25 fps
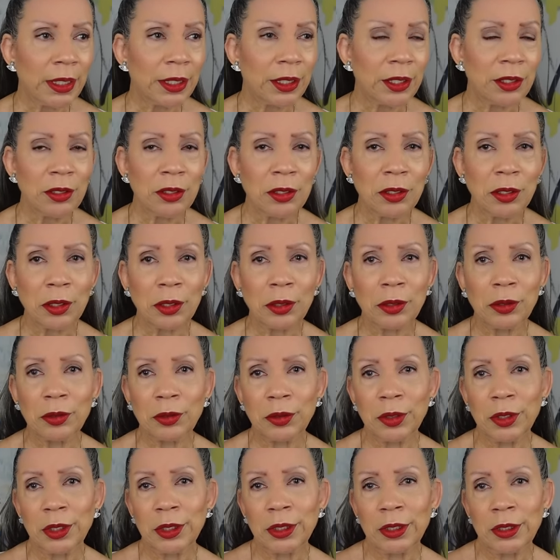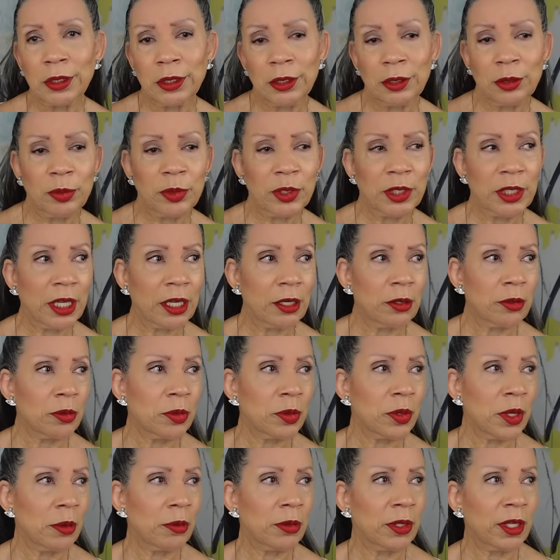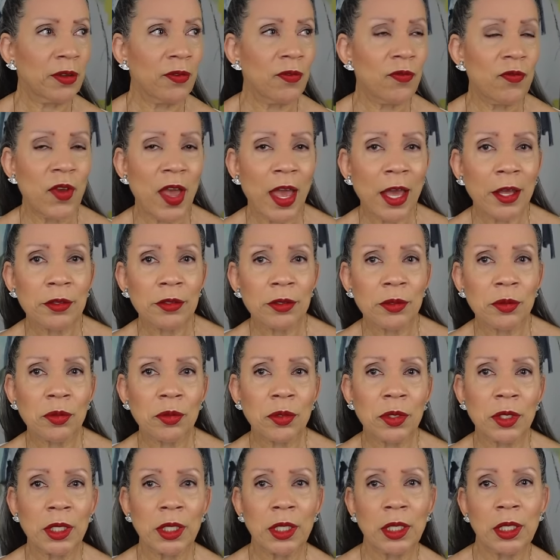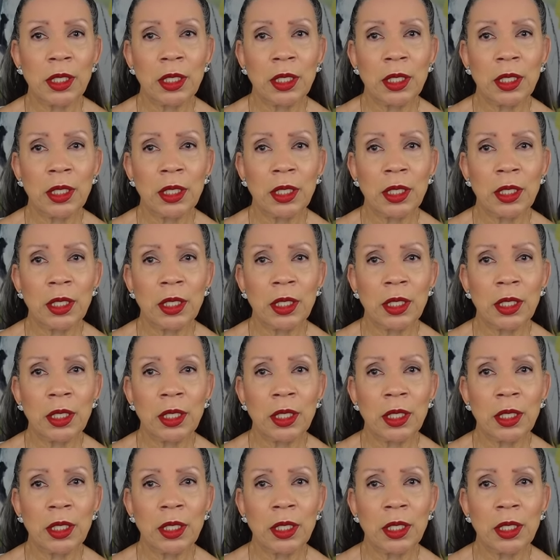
you know, a little Banana Republic factory,